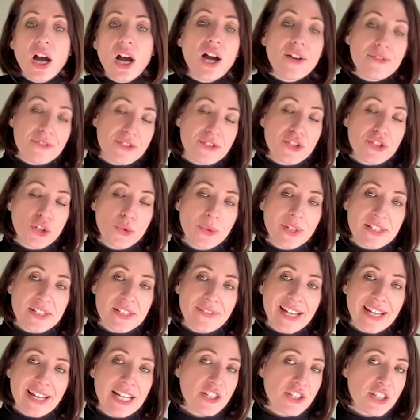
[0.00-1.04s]
after 2 weeks
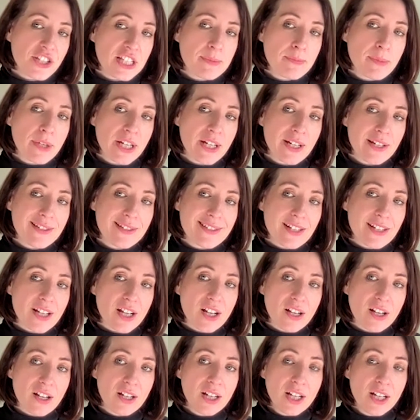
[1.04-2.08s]
of age, these birds
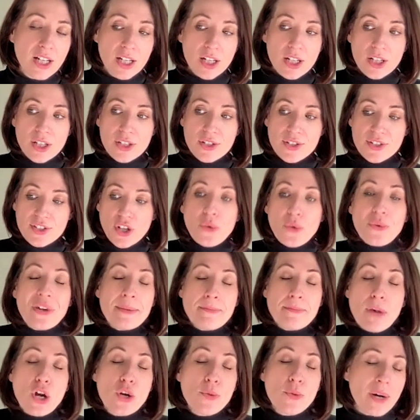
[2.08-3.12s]
are so
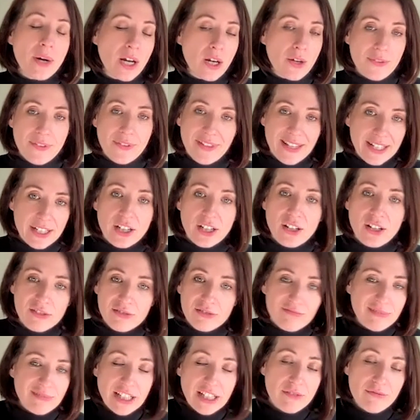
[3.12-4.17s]
immobile that they
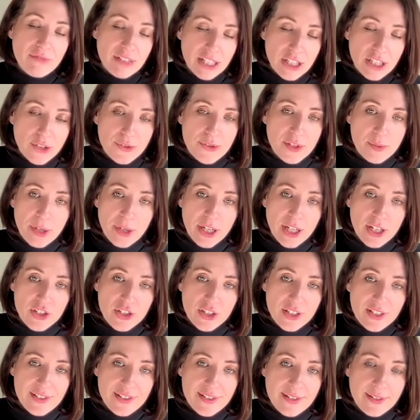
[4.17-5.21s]
don't really use the
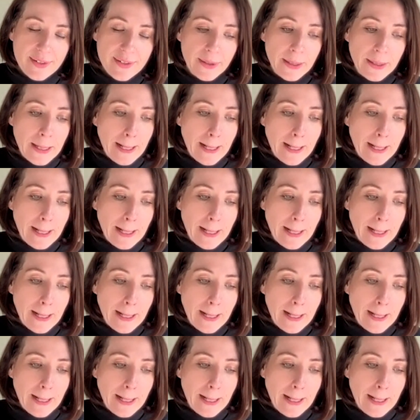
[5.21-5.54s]
perches.